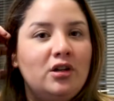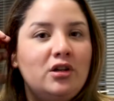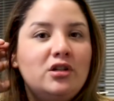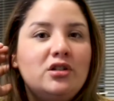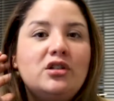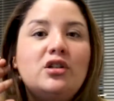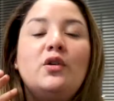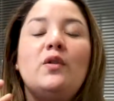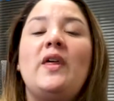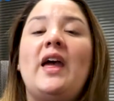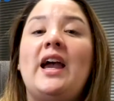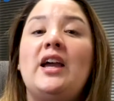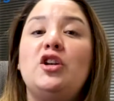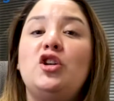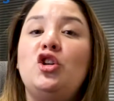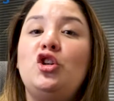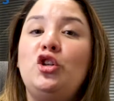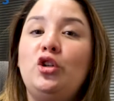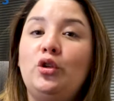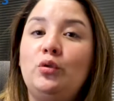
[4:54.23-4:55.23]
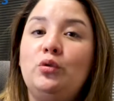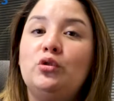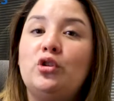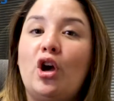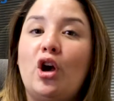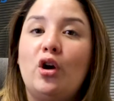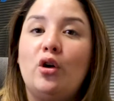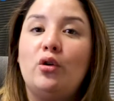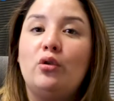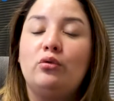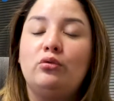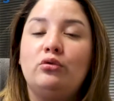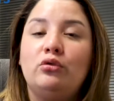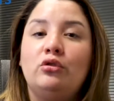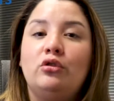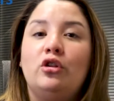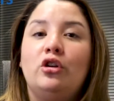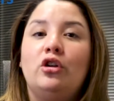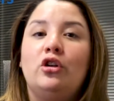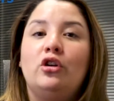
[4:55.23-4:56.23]
So that new
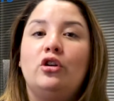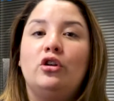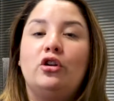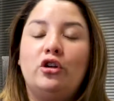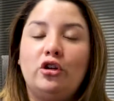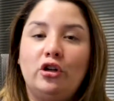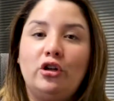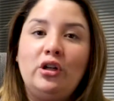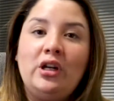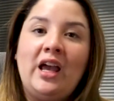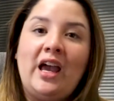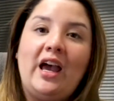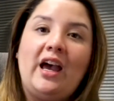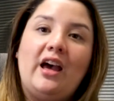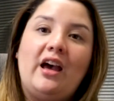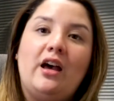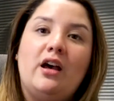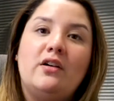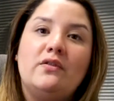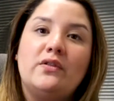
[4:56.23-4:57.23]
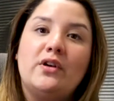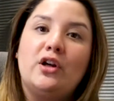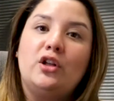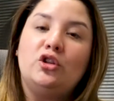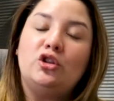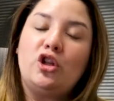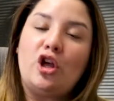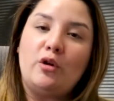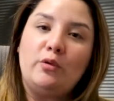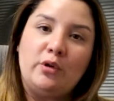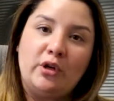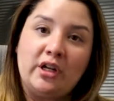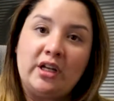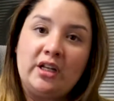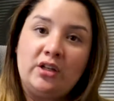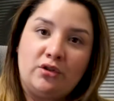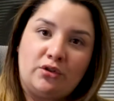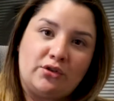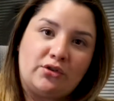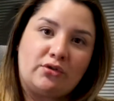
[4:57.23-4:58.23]
loan could have a lower
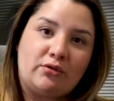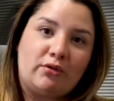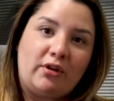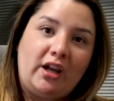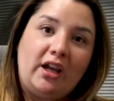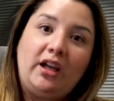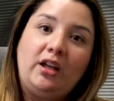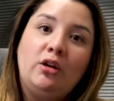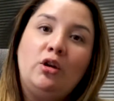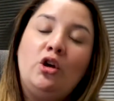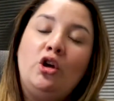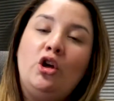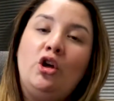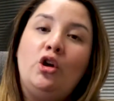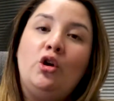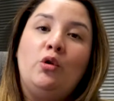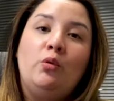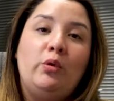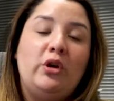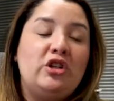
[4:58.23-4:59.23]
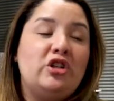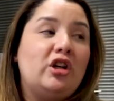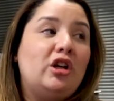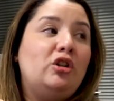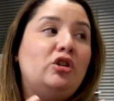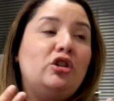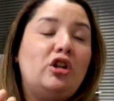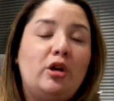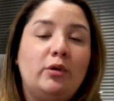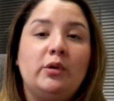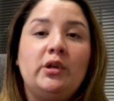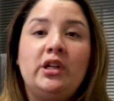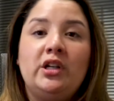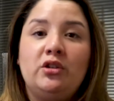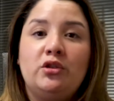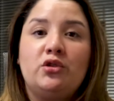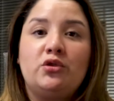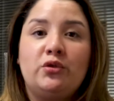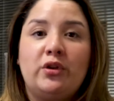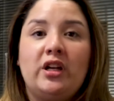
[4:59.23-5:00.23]
interest rate, which a lower
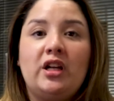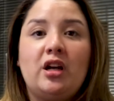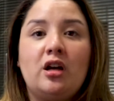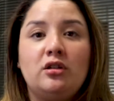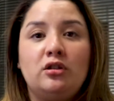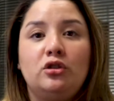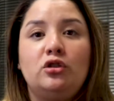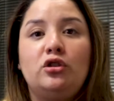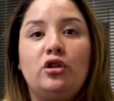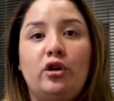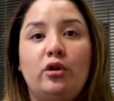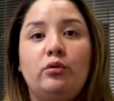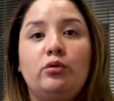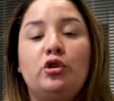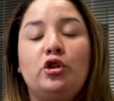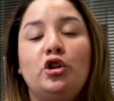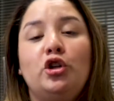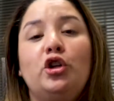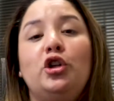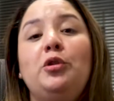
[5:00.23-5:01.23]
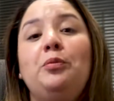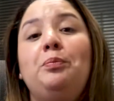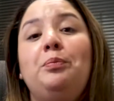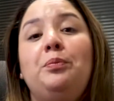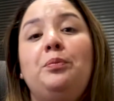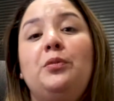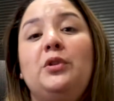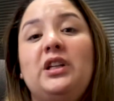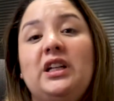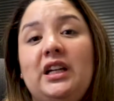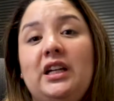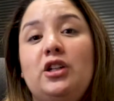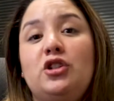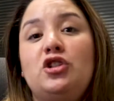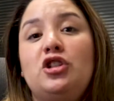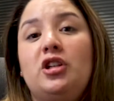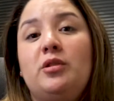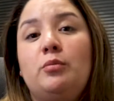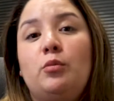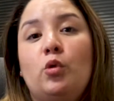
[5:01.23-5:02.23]
interest rate on a loan could lead
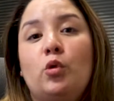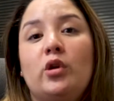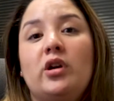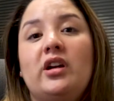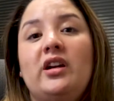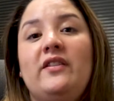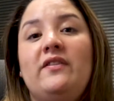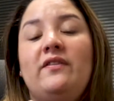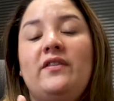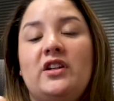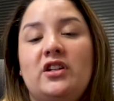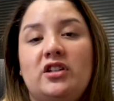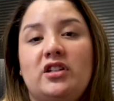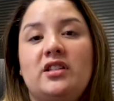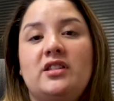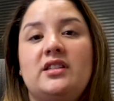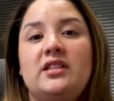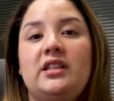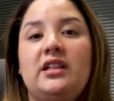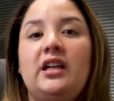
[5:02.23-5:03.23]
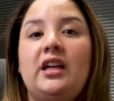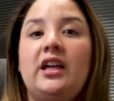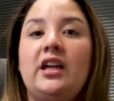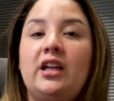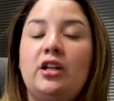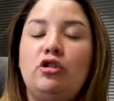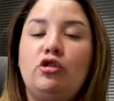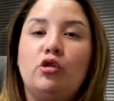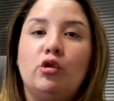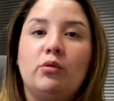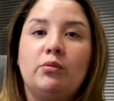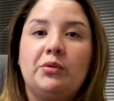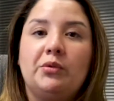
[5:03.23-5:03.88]
to more efficiency in your